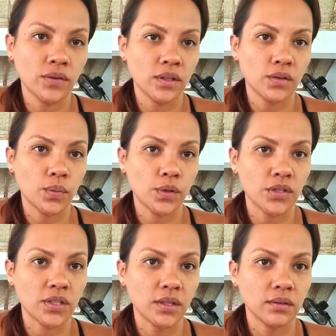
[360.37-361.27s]
on the other
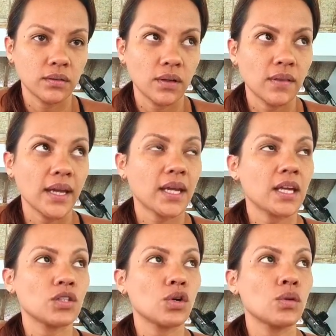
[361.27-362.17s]
person. Like,
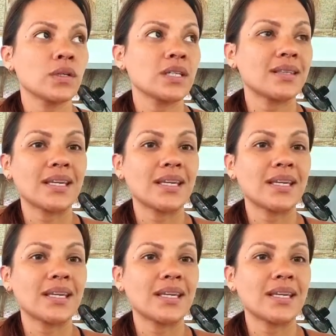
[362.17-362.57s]
it's almost like